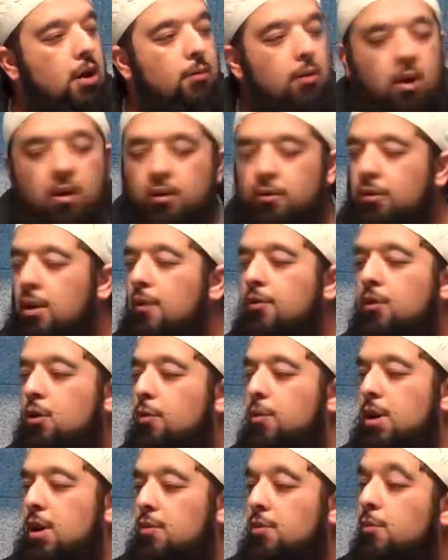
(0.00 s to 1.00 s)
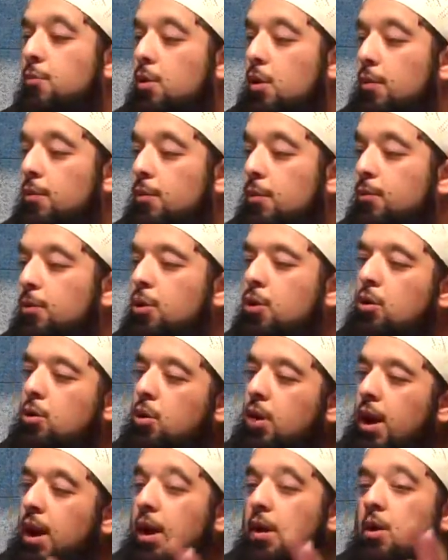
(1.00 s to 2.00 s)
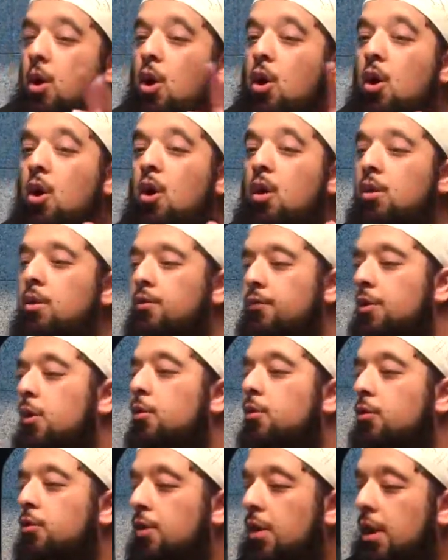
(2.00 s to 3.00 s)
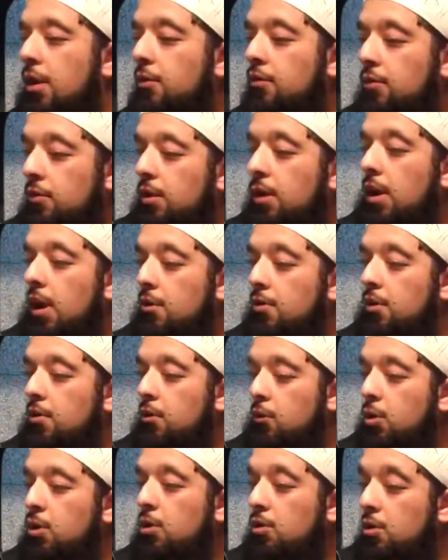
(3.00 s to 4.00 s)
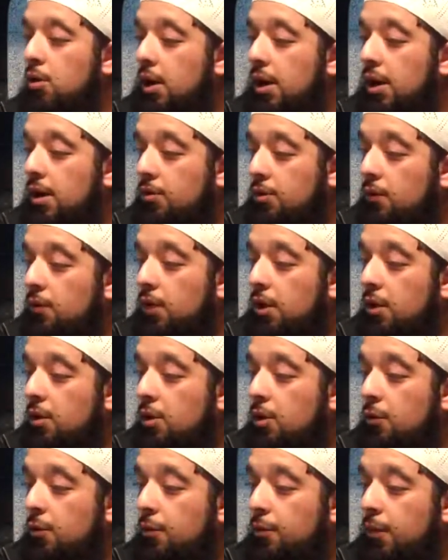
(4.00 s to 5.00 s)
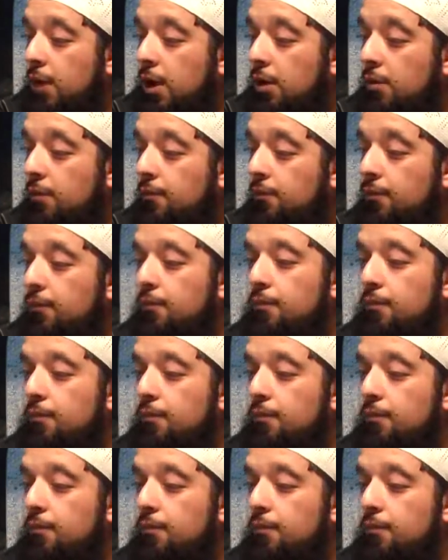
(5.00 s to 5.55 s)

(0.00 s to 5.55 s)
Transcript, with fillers: He may also have so many other problems. So you're looking at all of those things together when you're looking at the real human being.